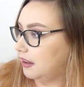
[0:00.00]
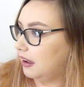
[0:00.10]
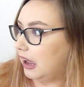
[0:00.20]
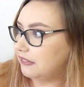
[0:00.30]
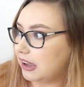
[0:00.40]

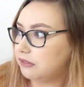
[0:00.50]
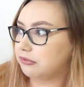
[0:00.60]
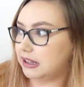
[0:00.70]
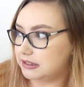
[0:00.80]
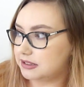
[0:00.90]
had
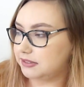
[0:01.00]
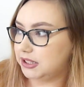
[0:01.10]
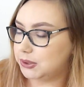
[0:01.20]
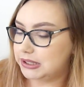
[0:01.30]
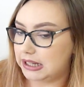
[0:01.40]
relatively
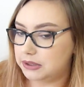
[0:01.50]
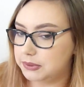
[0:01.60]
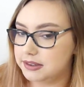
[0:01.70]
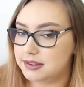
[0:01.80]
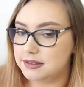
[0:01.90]
good luck
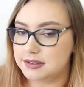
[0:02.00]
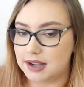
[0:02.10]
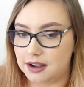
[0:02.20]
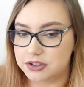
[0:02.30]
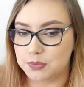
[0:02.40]
with
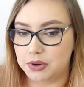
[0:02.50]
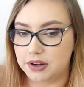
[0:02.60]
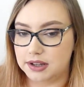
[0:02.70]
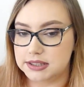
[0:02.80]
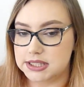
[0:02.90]
Tatcha
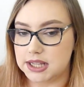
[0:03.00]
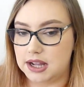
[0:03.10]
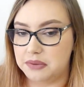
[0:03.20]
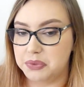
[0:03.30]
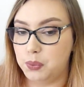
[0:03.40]
products,
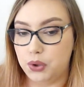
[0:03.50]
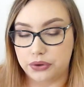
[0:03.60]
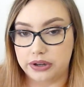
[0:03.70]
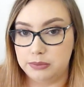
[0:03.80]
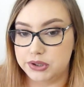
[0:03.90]
the water
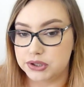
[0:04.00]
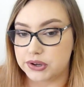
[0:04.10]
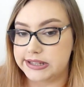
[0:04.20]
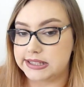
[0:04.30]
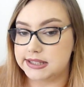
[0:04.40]
cream
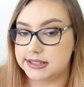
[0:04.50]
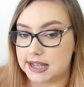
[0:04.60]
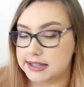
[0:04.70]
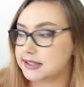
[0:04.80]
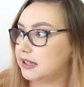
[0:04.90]
moisturizer, the
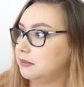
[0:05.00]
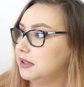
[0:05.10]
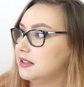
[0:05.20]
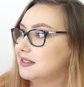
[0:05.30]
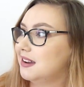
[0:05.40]
satin skin
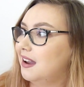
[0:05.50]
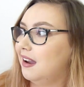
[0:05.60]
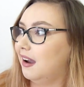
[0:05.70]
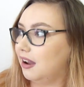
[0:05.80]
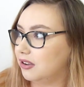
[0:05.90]
mist.
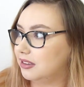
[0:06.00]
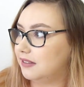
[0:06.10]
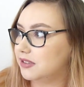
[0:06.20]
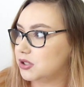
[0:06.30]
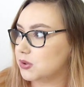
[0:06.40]
I don't
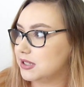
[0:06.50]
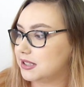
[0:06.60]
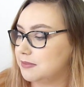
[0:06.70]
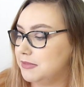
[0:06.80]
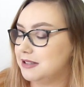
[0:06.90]
love the dewy
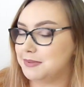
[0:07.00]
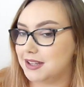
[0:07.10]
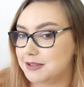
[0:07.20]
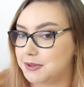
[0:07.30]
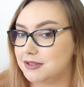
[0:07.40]
skin mist, but
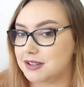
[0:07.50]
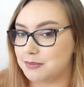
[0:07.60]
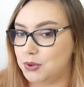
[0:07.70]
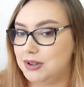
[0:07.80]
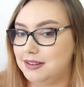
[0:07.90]
that's because
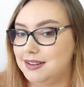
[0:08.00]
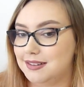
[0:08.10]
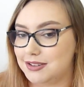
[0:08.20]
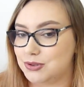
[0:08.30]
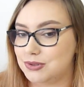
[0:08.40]
I'm oily
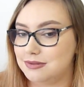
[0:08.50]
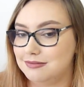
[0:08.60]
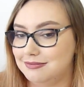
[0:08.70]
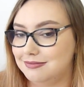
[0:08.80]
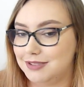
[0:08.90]
and
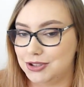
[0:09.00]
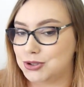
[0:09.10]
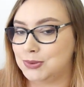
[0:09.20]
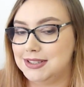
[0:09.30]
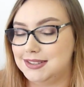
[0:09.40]
the
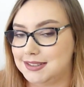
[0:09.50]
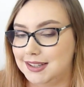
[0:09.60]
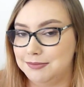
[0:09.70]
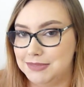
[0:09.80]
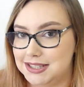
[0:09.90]
dewy
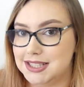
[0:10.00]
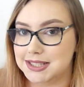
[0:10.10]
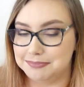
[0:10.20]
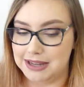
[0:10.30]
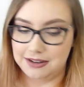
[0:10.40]
skin mist
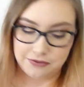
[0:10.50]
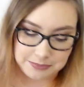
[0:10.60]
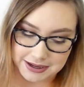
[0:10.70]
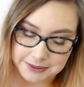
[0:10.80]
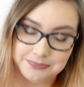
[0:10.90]
isn't made for
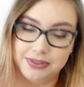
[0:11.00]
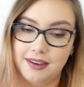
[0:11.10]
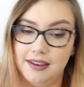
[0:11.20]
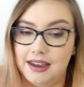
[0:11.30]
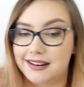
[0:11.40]
me.
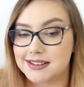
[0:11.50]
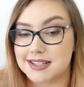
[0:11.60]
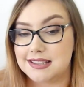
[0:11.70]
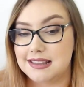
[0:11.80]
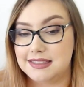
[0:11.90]
And as I
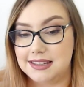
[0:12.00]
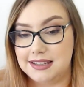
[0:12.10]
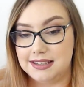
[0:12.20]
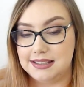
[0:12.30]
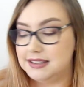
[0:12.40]
said,
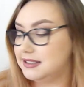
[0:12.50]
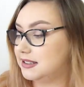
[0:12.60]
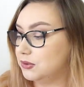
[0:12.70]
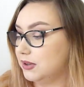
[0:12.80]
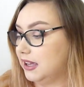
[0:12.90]
the
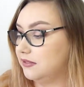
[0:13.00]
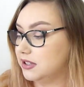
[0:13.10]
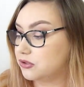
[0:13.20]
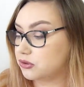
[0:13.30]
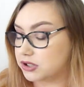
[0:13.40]
silk
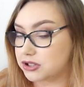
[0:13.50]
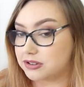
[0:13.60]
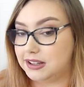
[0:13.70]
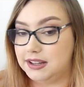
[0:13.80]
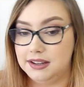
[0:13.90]
canvas
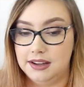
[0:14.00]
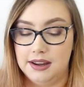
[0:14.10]
traditionally